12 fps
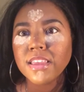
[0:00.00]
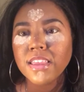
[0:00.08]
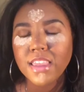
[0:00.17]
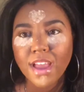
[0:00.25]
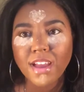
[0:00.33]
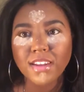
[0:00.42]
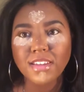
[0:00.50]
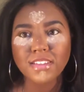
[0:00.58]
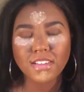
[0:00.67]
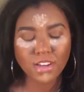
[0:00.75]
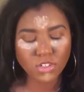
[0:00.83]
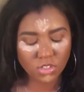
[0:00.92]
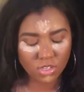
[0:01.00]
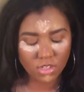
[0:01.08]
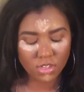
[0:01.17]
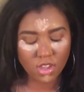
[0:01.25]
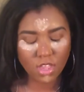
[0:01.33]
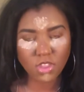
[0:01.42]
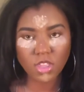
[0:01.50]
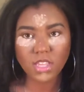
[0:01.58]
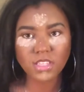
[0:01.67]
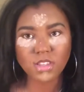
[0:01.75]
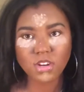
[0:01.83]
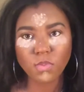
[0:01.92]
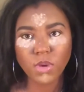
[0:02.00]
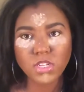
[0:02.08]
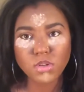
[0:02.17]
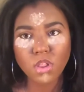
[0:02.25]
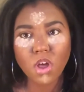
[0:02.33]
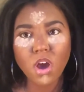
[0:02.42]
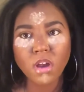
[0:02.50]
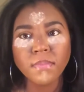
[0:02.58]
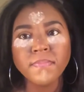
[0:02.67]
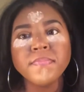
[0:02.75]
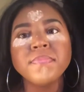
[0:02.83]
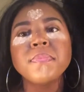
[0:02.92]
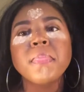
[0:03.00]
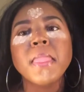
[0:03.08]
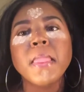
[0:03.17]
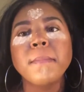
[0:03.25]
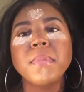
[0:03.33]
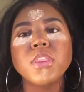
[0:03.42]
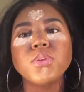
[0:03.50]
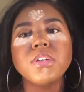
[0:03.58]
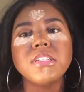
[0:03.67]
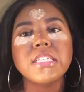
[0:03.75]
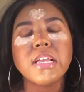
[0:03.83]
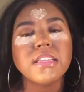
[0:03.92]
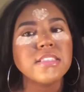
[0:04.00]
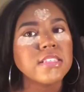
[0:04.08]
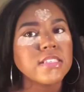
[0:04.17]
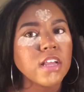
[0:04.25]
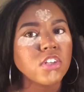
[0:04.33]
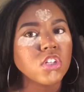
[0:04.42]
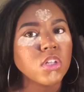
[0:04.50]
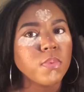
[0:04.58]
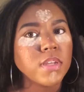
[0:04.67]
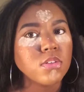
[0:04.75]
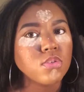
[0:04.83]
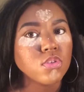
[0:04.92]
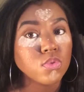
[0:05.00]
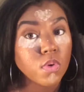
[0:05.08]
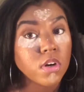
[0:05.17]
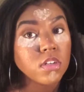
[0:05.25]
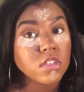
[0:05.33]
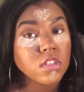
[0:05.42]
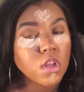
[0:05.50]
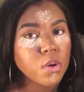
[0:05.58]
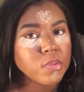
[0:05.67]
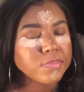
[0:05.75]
Yeah, it is actually. I thought that sounded way too long, but 3 seconds is actually way too short, so